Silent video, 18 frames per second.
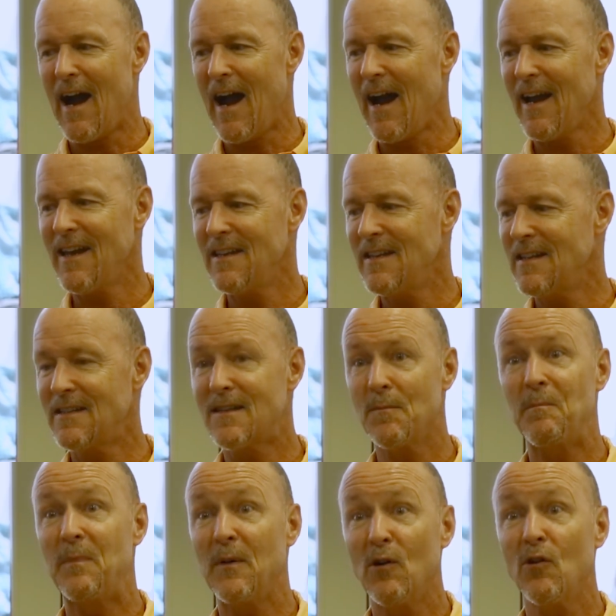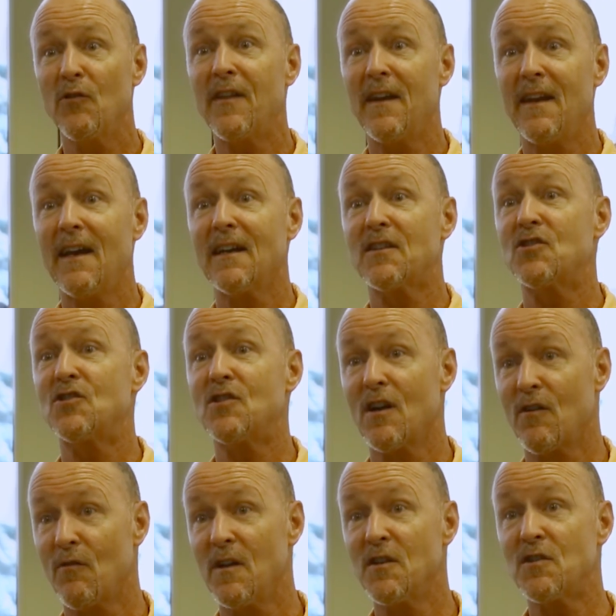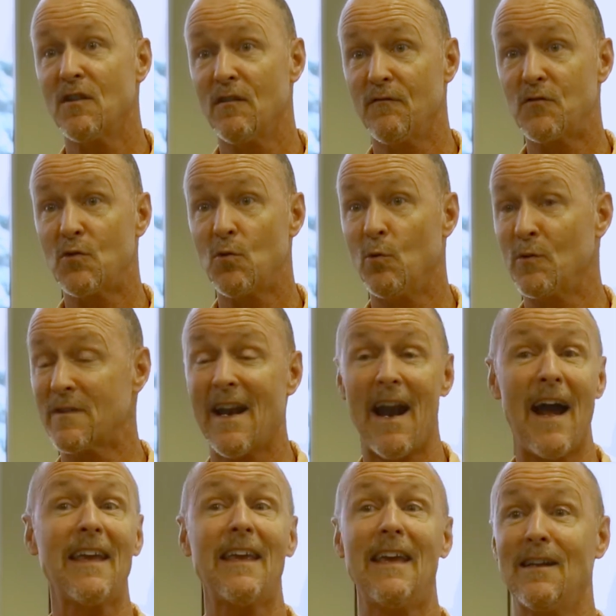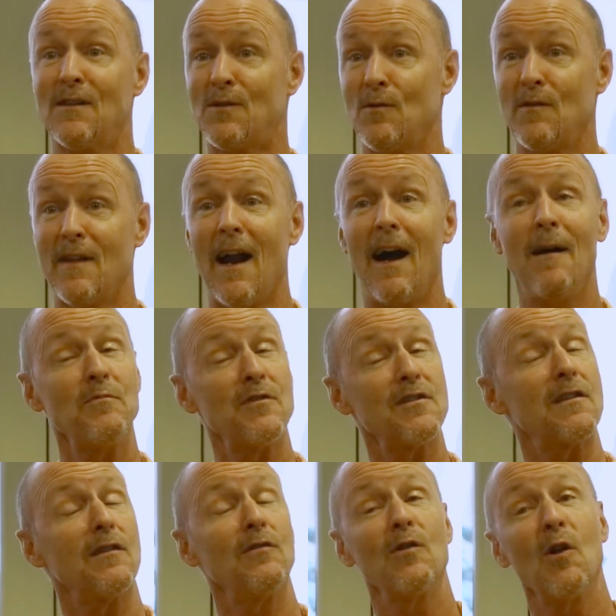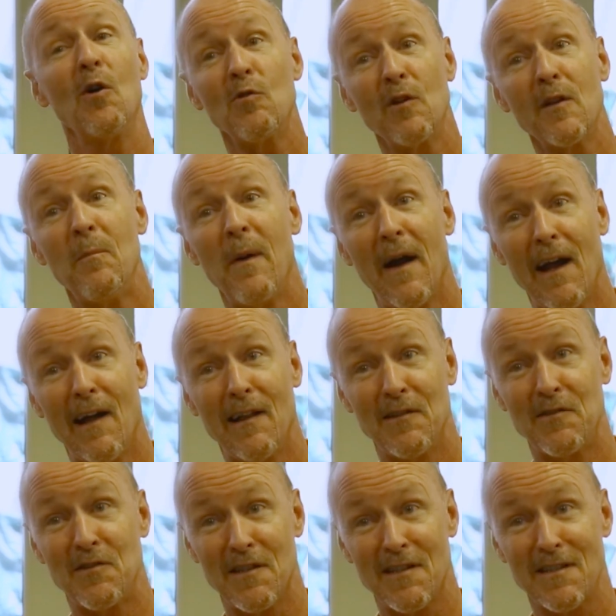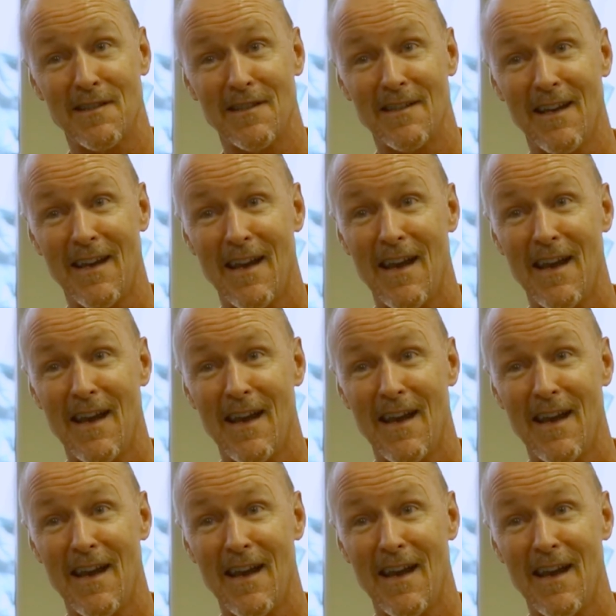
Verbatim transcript: I need to build the next generation of tools. And I can't do that. I'm just a lowly biologist.